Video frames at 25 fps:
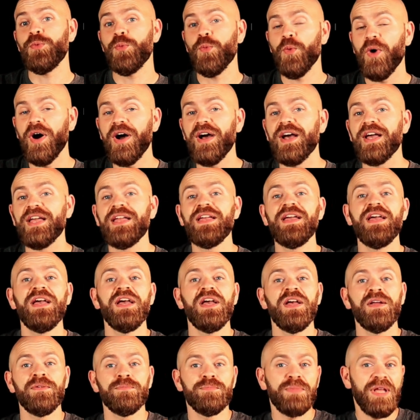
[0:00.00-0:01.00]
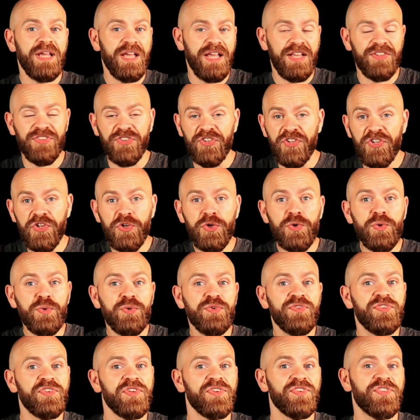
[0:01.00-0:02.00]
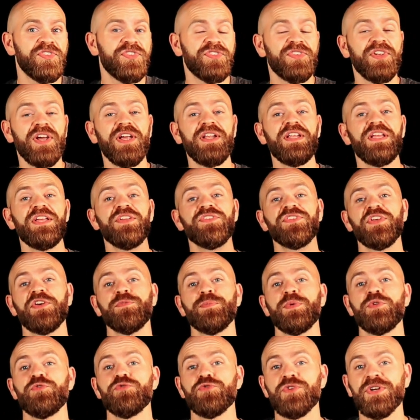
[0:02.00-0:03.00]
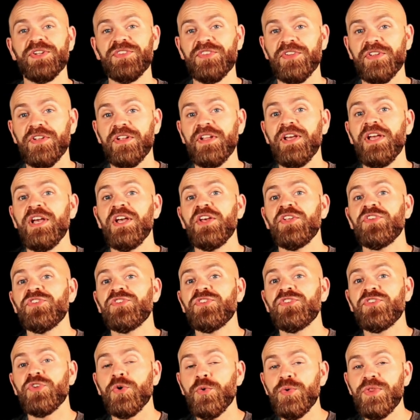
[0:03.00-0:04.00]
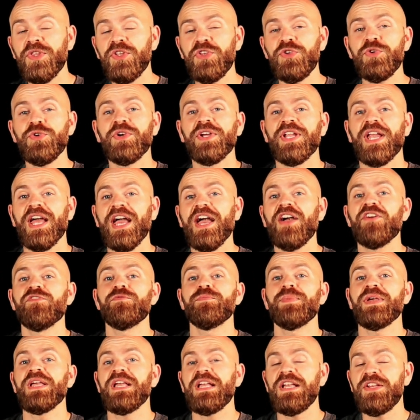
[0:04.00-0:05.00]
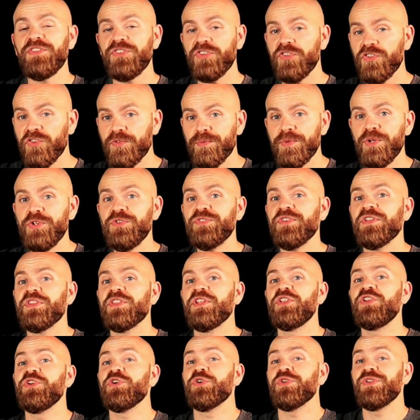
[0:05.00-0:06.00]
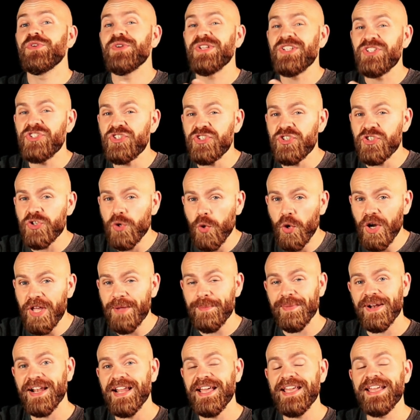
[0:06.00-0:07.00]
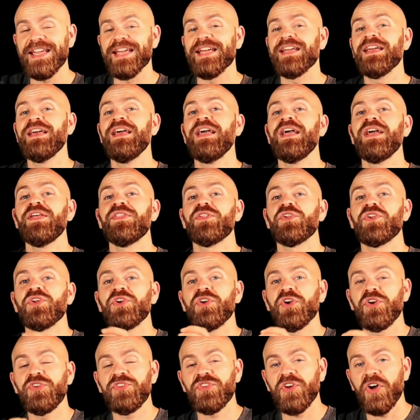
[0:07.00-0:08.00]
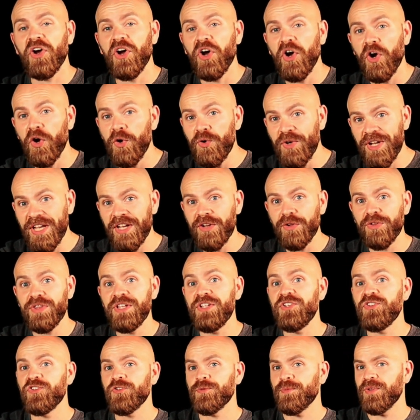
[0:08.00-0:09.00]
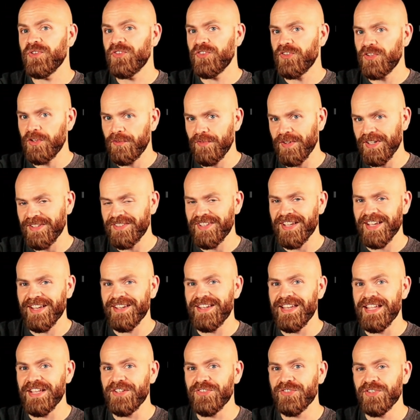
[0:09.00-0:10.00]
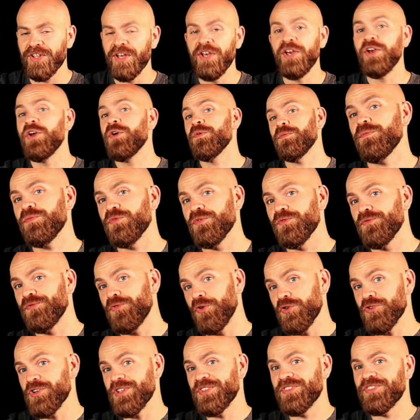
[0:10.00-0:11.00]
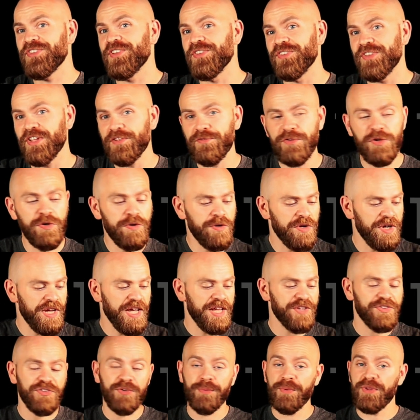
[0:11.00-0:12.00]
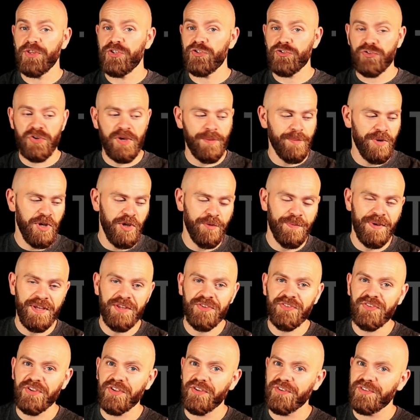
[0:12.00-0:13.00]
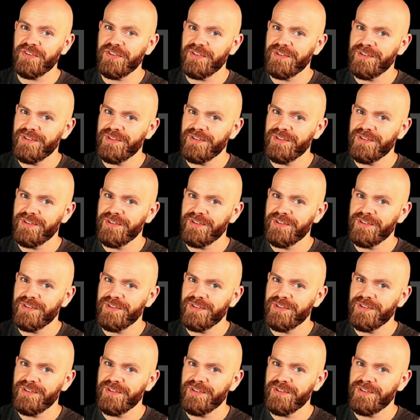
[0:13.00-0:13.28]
why etudes, studies have been written so that you can have pieces of music that you're going to enjoy playing that are going to hone in on these specific techniques. For instance, if you look at some of the tremolo pieces,